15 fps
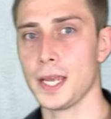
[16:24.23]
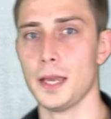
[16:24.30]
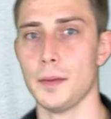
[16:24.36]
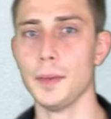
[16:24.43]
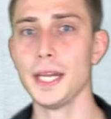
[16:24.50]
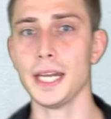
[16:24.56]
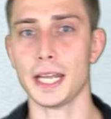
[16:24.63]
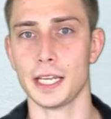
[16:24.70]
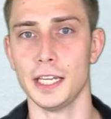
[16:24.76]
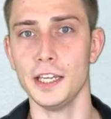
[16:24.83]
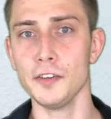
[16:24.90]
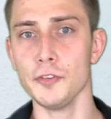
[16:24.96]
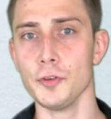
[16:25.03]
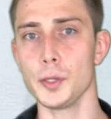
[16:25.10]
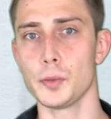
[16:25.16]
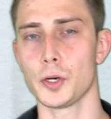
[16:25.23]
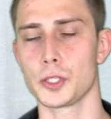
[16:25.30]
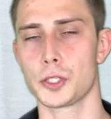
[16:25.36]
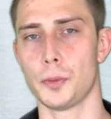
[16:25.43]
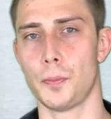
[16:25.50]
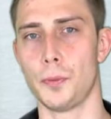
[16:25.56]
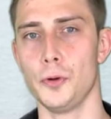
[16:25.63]
meaning if we want
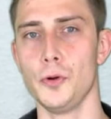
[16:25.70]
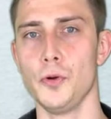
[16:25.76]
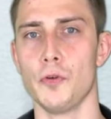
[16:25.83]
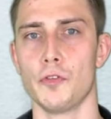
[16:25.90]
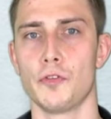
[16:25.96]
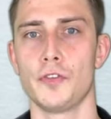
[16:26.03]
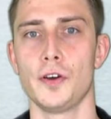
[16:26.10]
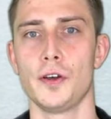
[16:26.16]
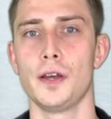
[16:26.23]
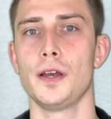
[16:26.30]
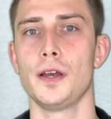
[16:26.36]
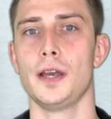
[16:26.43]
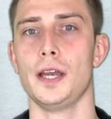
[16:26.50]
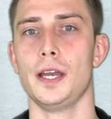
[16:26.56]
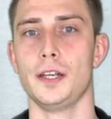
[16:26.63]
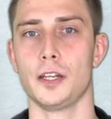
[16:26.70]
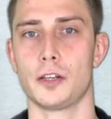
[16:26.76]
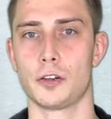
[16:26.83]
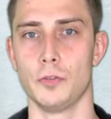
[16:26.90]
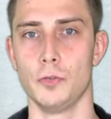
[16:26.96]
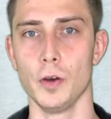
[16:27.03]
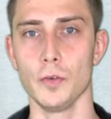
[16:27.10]
to prove an
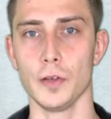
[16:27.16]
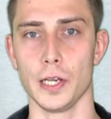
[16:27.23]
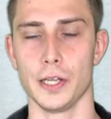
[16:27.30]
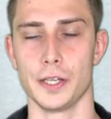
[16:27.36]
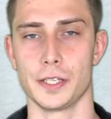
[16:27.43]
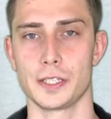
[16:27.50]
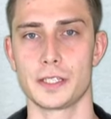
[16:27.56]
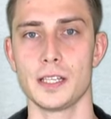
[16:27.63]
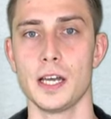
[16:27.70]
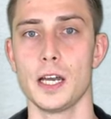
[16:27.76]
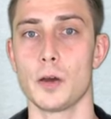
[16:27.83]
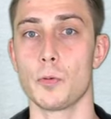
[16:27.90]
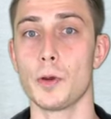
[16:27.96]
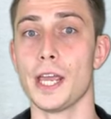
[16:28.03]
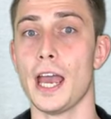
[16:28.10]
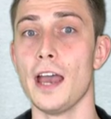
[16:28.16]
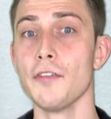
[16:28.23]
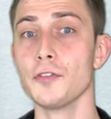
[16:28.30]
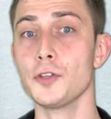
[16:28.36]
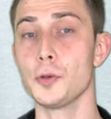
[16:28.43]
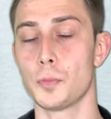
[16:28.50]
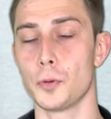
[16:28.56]
equivalence, we
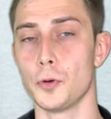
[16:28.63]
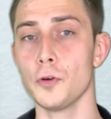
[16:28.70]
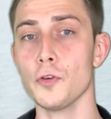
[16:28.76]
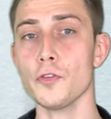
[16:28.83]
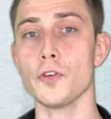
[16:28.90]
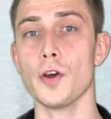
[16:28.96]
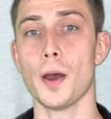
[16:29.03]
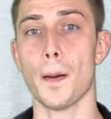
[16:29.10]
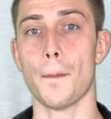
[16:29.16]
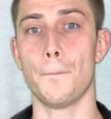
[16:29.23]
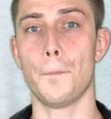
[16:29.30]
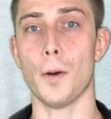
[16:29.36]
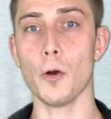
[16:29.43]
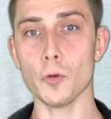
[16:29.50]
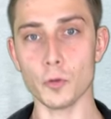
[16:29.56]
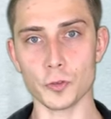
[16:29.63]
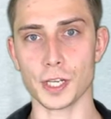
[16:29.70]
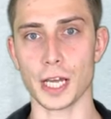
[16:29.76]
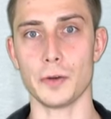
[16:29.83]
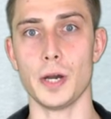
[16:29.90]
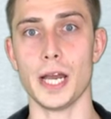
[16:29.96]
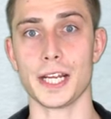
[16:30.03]
have to prove both
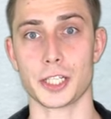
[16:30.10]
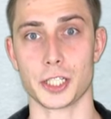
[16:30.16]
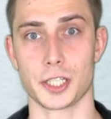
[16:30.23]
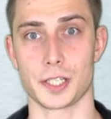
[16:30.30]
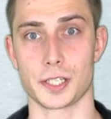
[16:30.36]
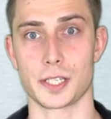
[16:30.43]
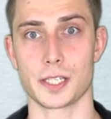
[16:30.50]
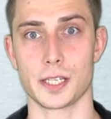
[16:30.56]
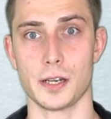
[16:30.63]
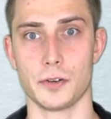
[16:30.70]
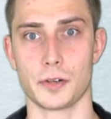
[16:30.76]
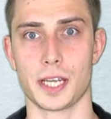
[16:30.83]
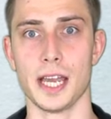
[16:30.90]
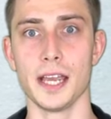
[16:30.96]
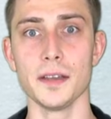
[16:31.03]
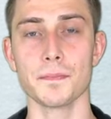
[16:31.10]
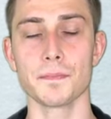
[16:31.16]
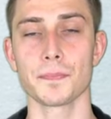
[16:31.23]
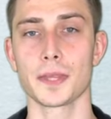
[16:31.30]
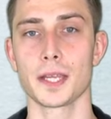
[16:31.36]
directions, okay?